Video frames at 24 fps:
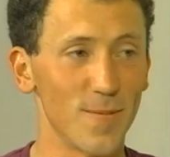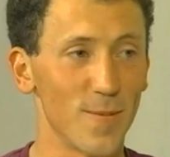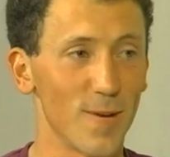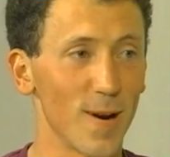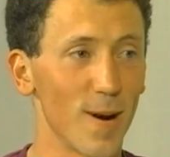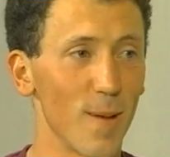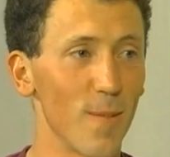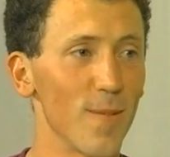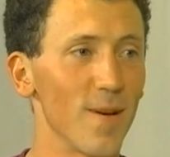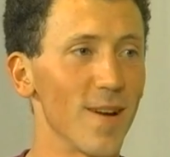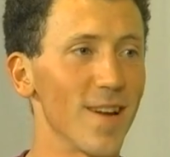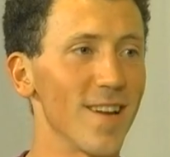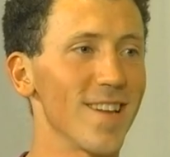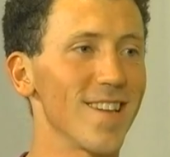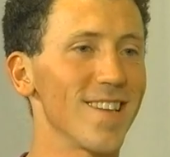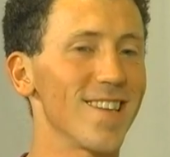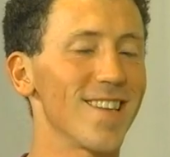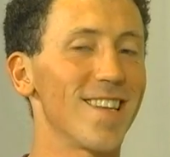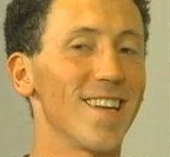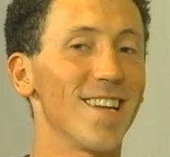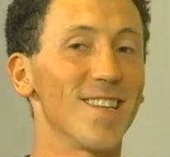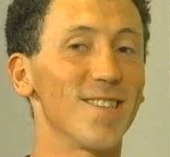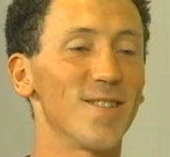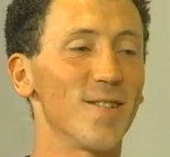part,
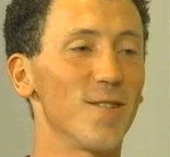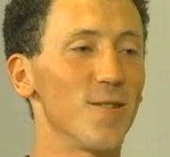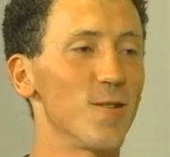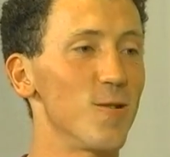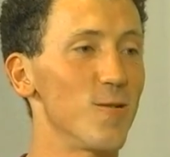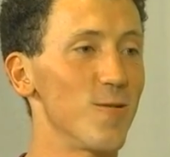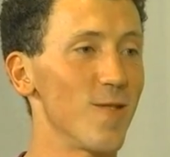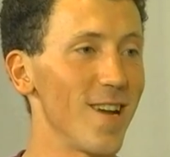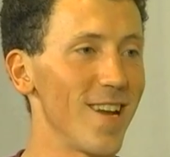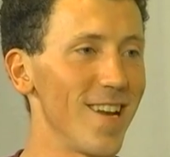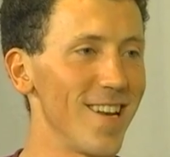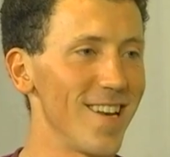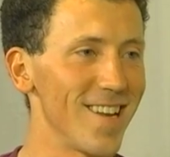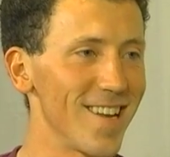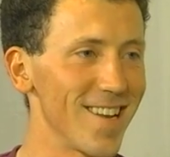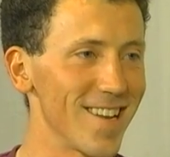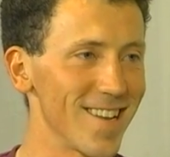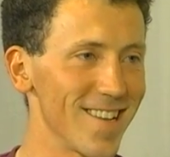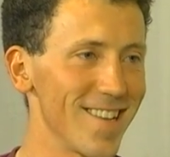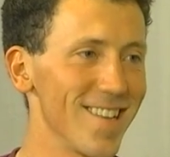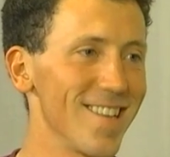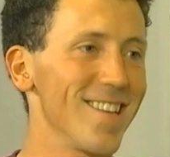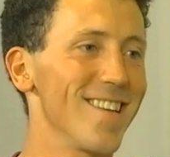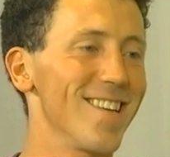but kids are
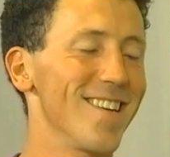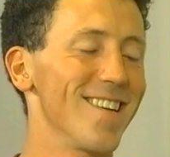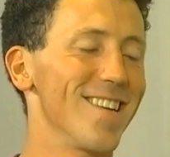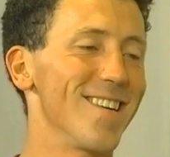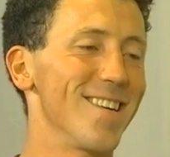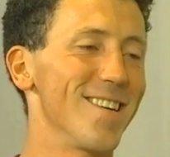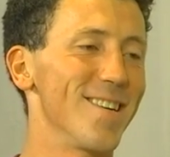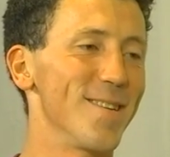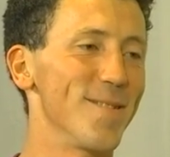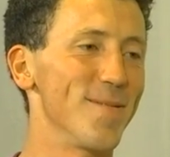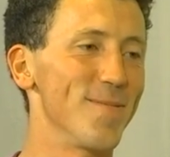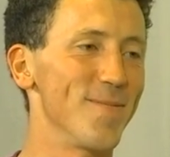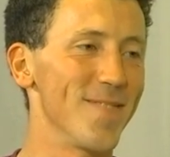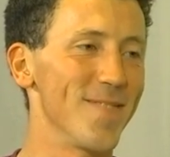draining, um,